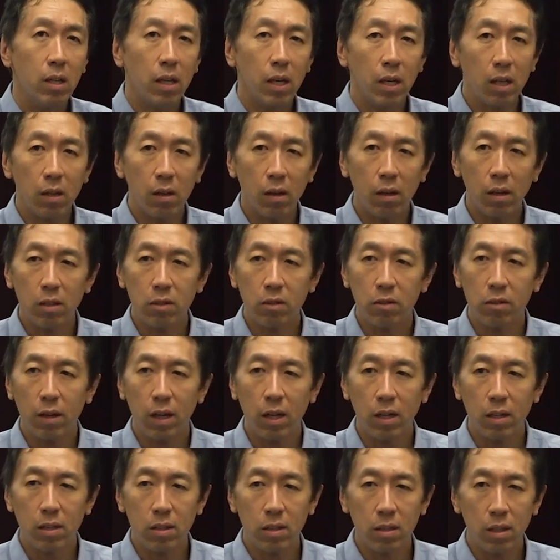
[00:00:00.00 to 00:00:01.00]
In
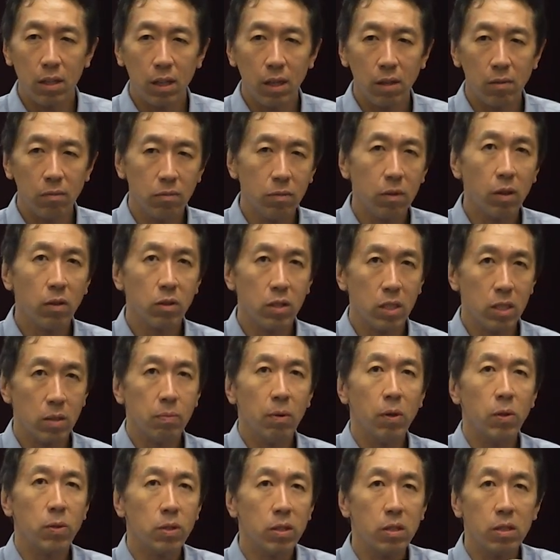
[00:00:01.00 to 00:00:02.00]
contrast, uh, not
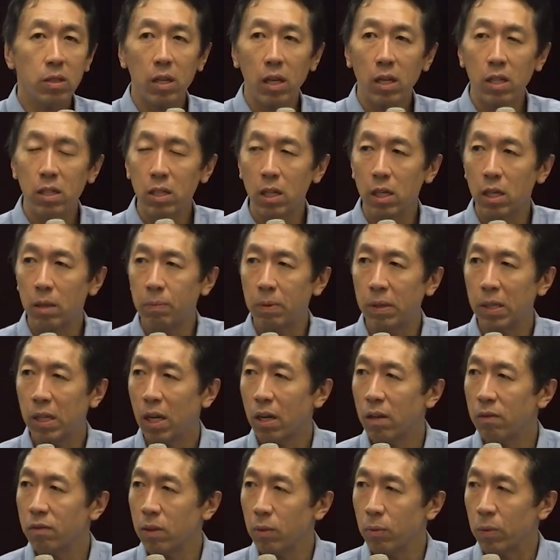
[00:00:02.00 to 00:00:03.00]
just motion data, but a
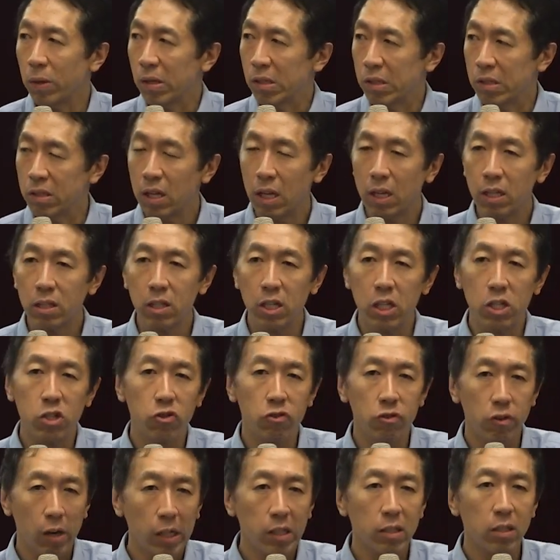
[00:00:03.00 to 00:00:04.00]
lot of the world's data is
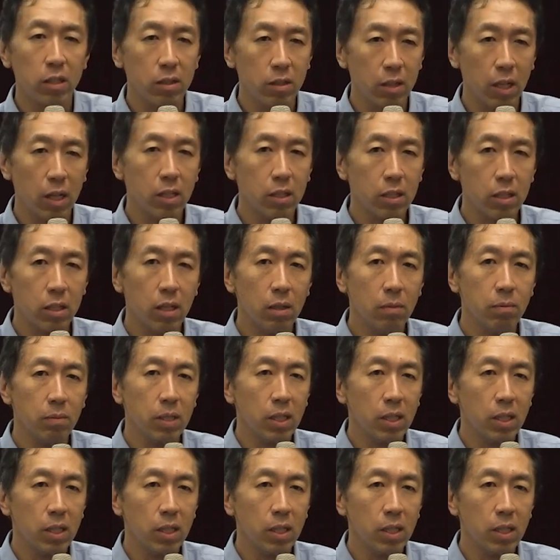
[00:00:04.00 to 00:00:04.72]
structured data,